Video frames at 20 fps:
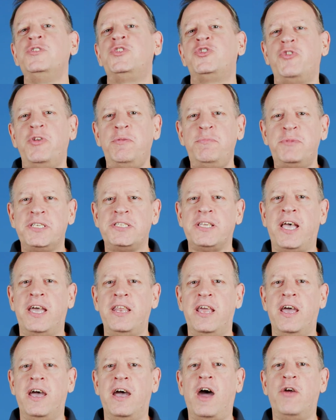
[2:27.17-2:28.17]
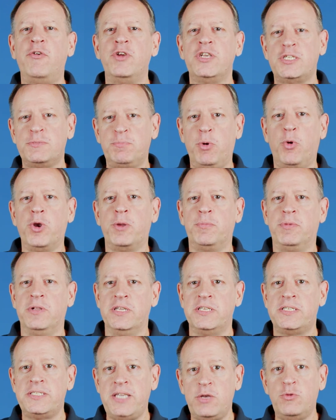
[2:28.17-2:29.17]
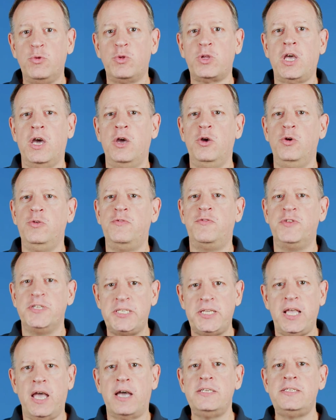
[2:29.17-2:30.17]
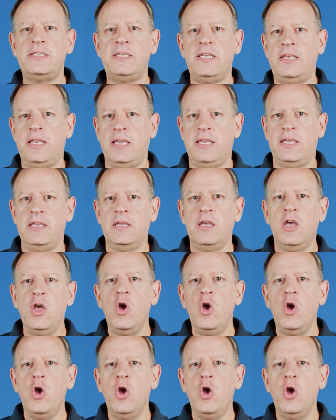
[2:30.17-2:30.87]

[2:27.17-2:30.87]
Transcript: Stream Designer are exportable as SQL code for CI/CD